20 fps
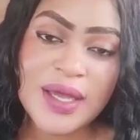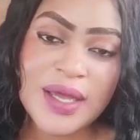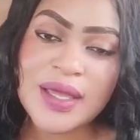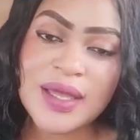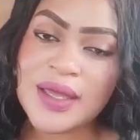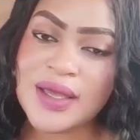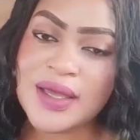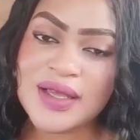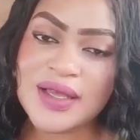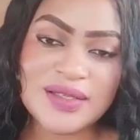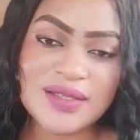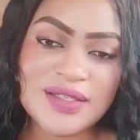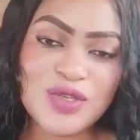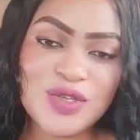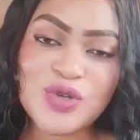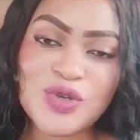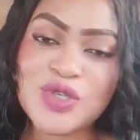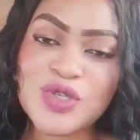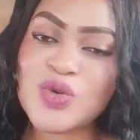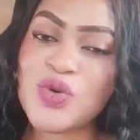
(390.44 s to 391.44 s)
yes,
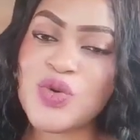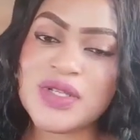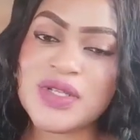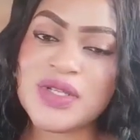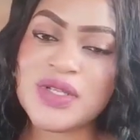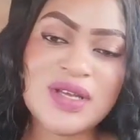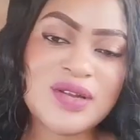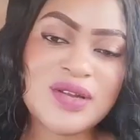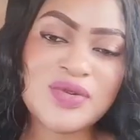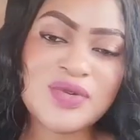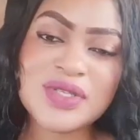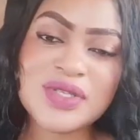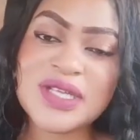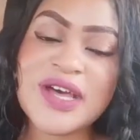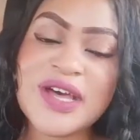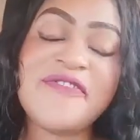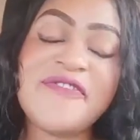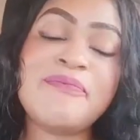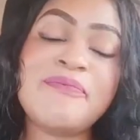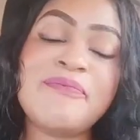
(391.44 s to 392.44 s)
not quarter, not
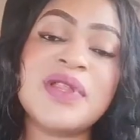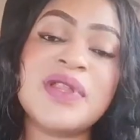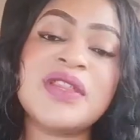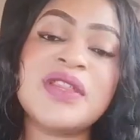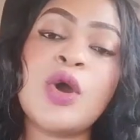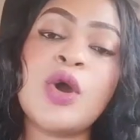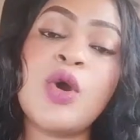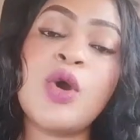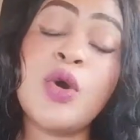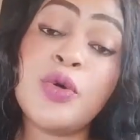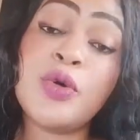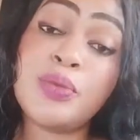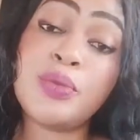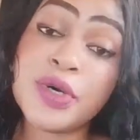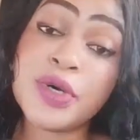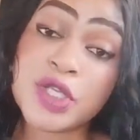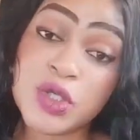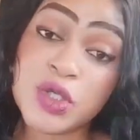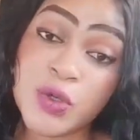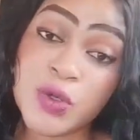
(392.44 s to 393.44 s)
half, but the whole
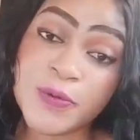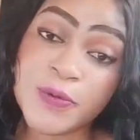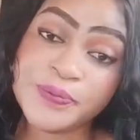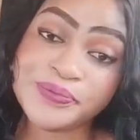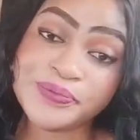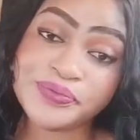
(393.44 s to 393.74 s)
bottle.